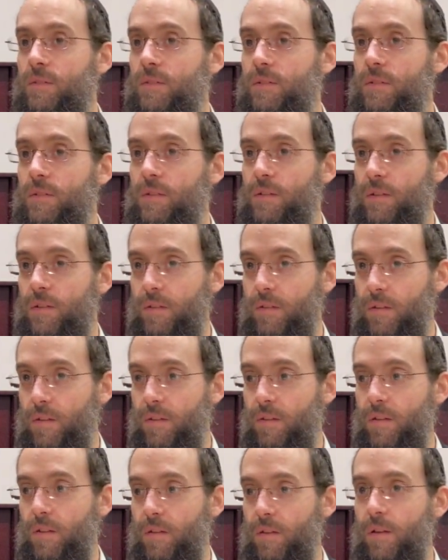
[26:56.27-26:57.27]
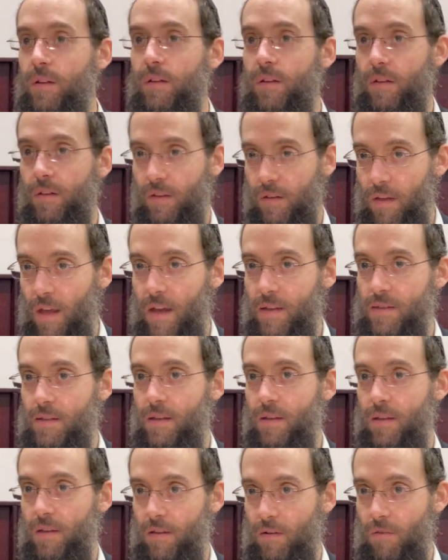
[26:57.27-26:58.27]
the leftovers of the. Yes,
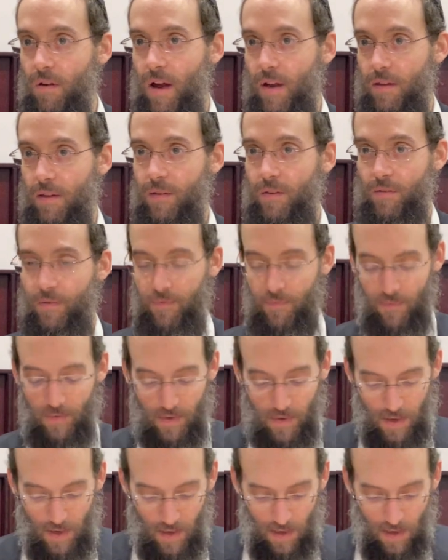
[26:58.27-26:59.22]
the, right. right.